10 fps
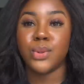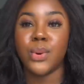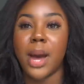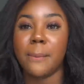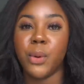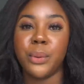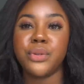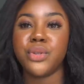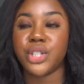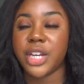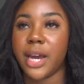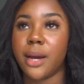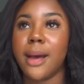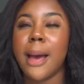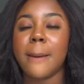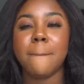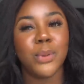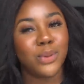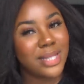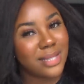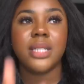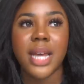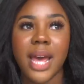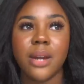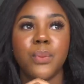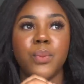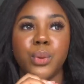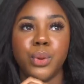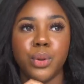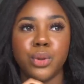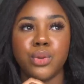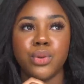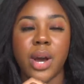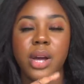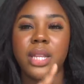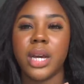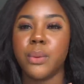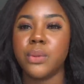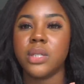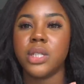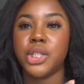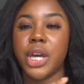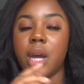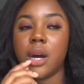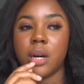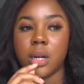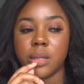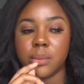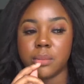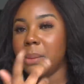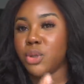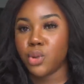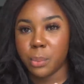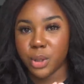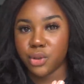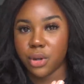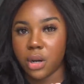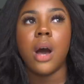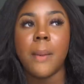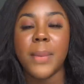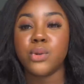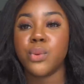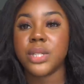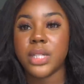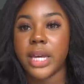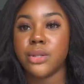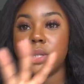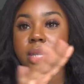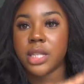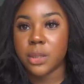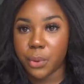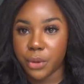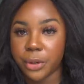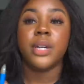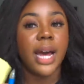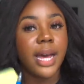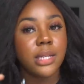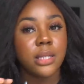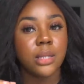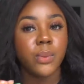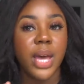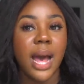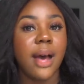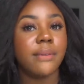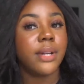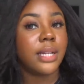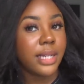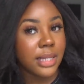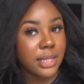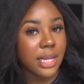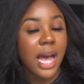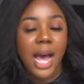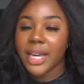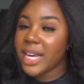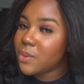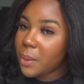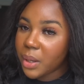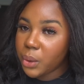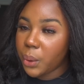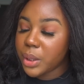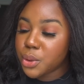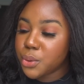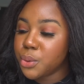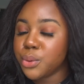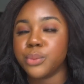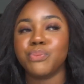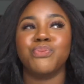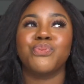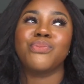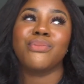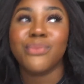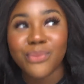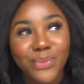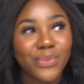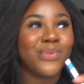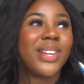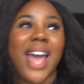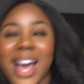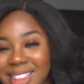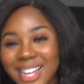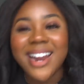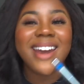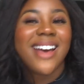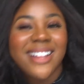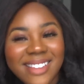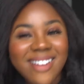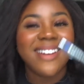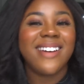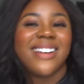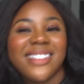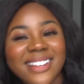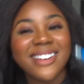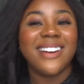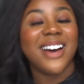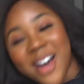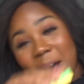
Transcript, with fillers: so i'm going to check boots then would we'll go to i think i want to check um maybe superdrug um i also want to get to sainsbury guys we have a list and guess where we're going to na na na na na na na